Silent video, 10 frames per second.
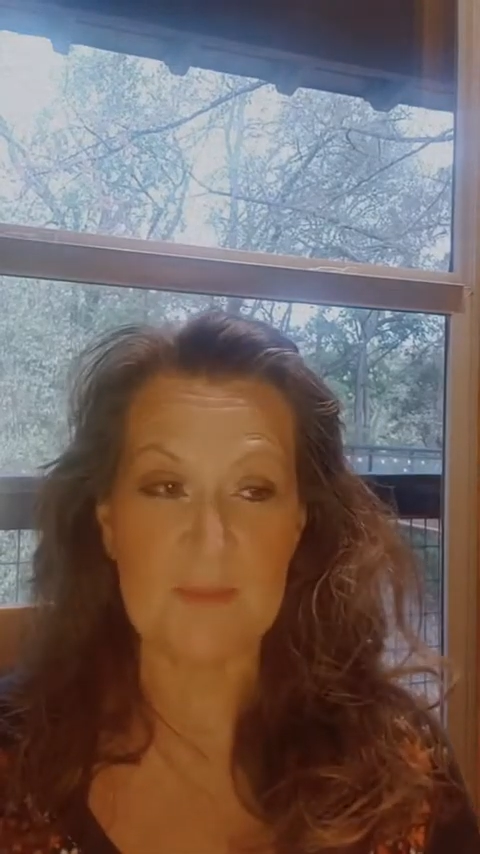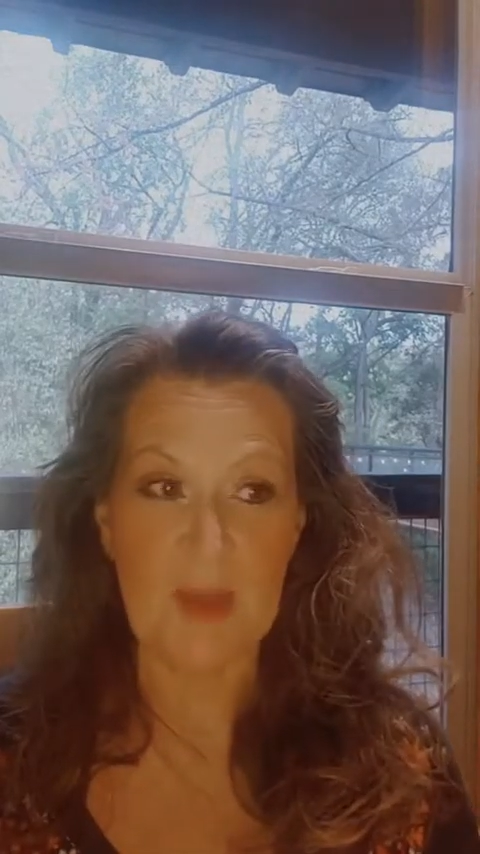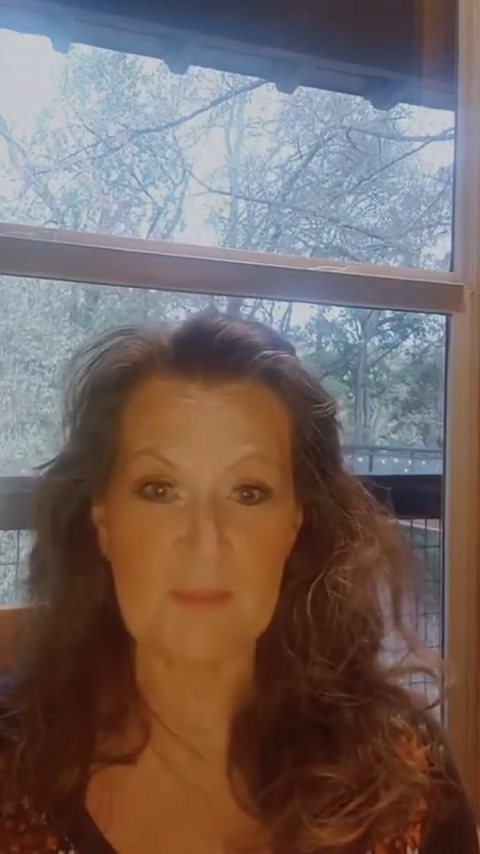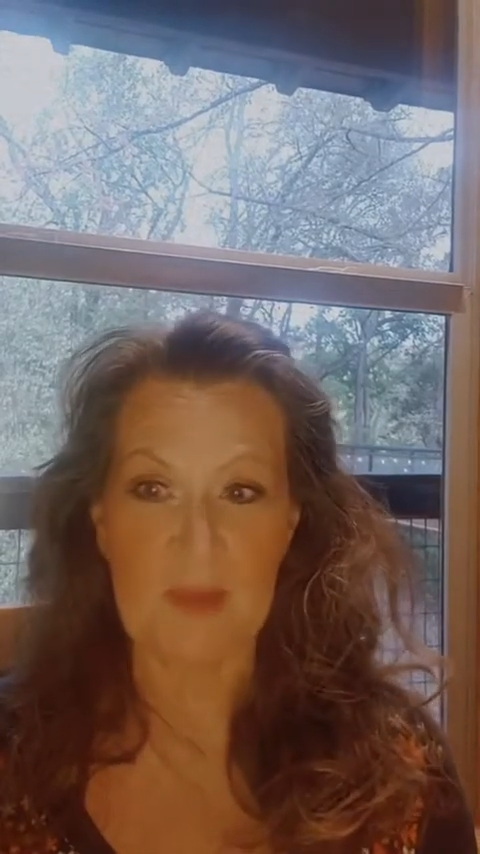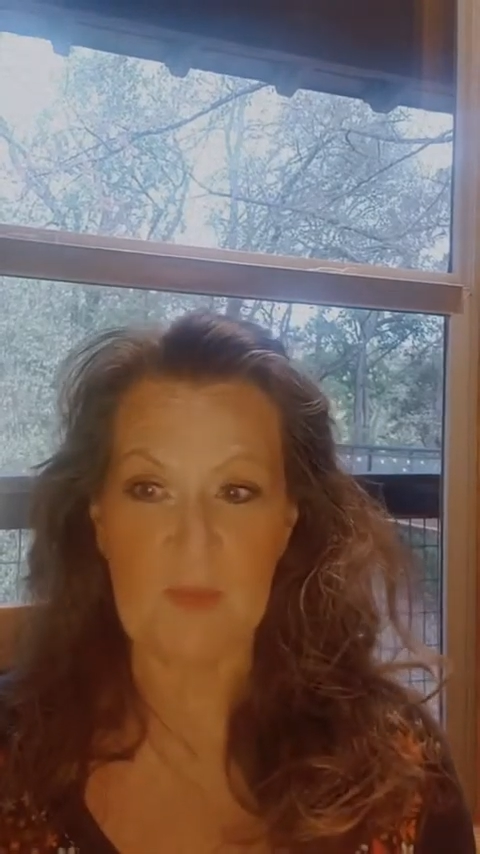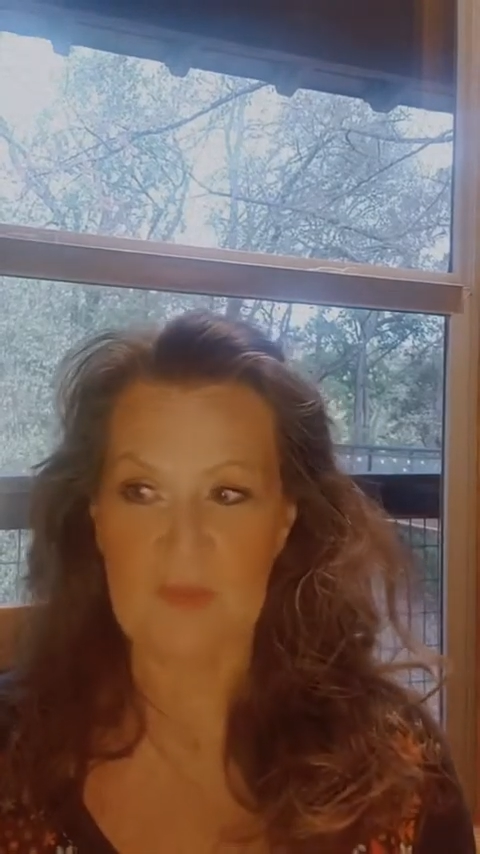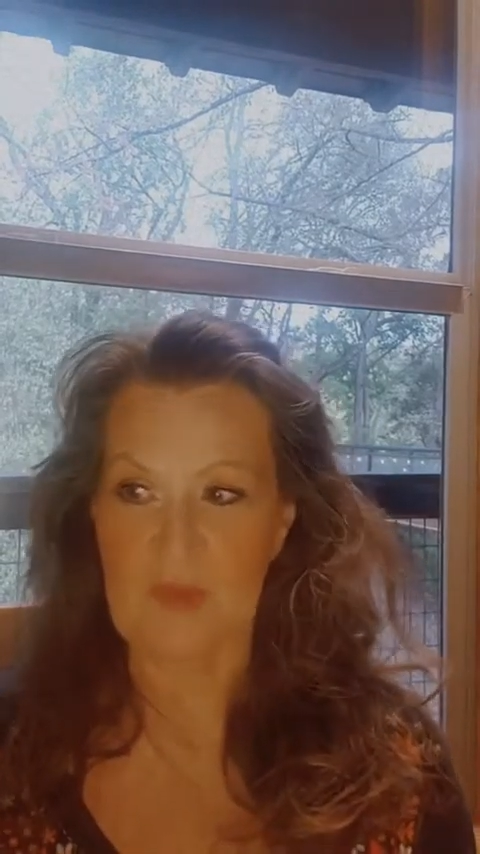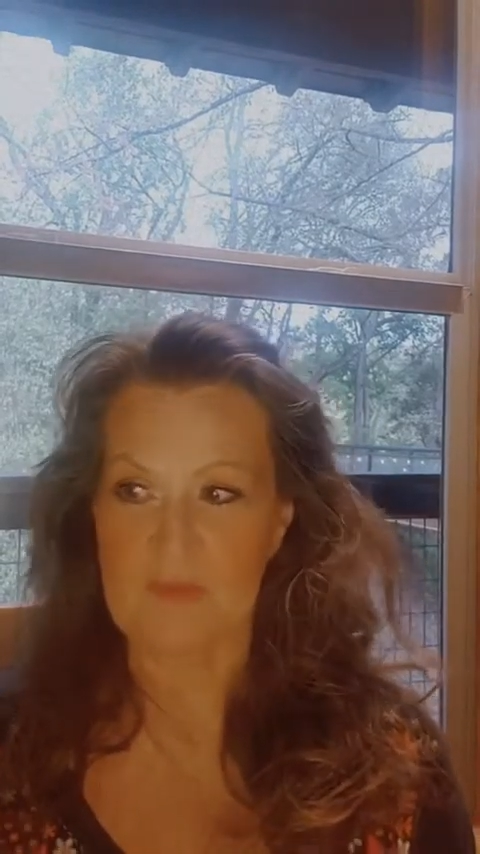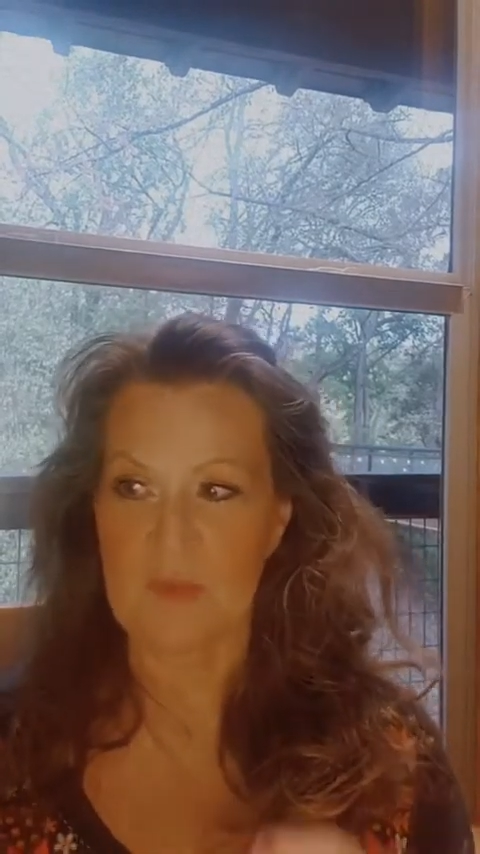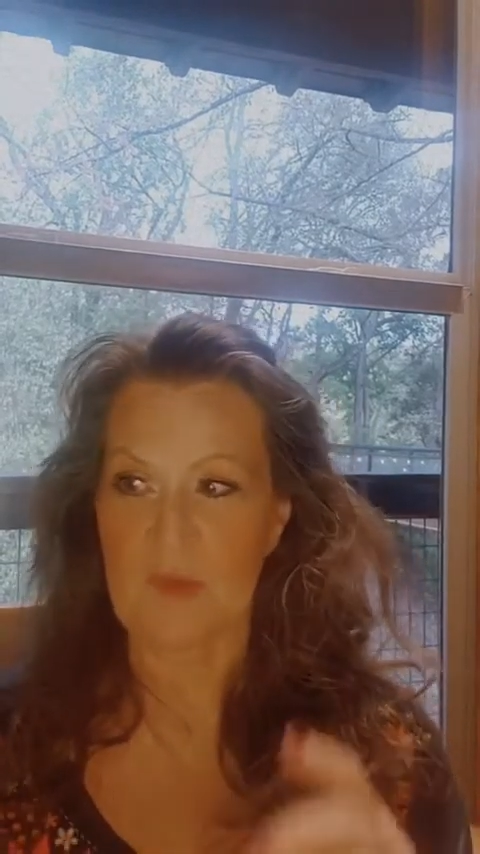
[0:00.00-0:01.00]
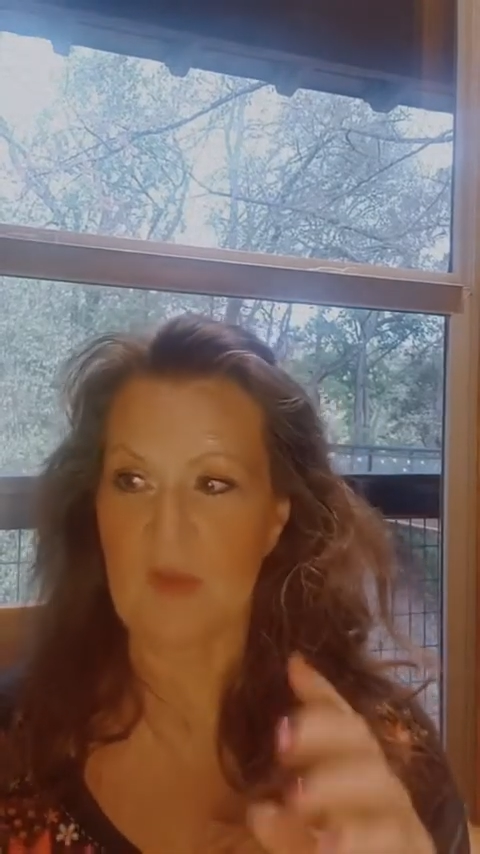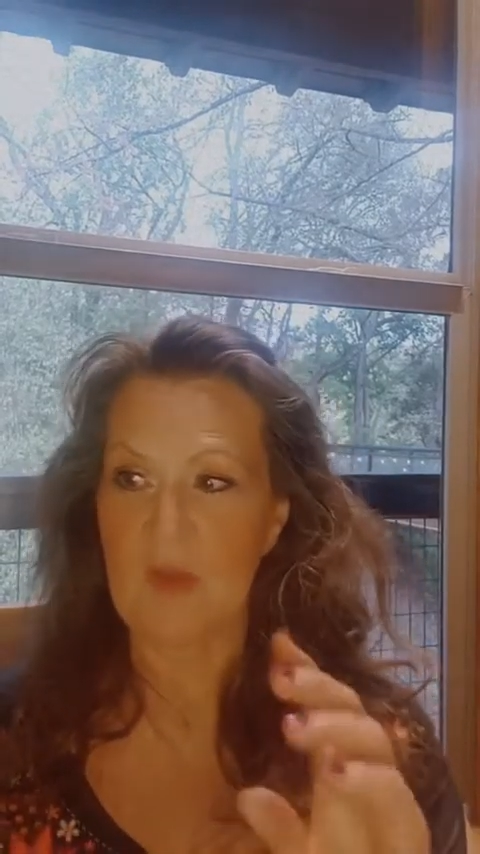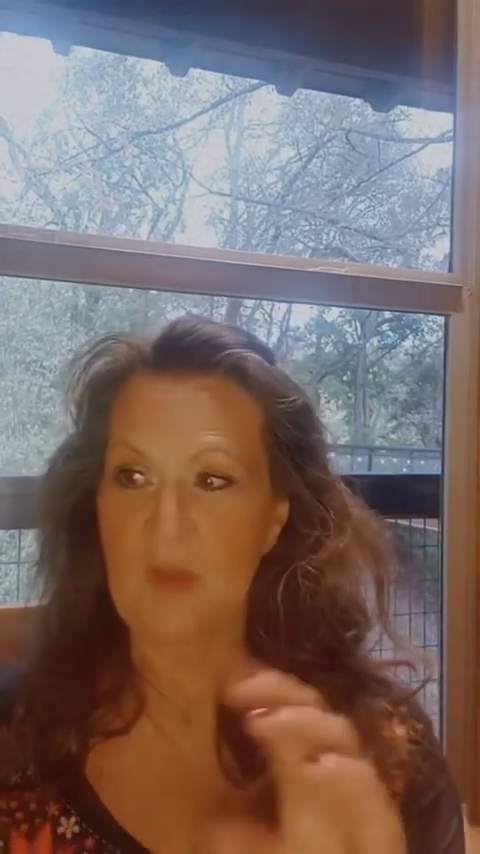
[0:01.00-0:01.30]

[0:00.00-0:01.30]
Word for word: am I most comfortable?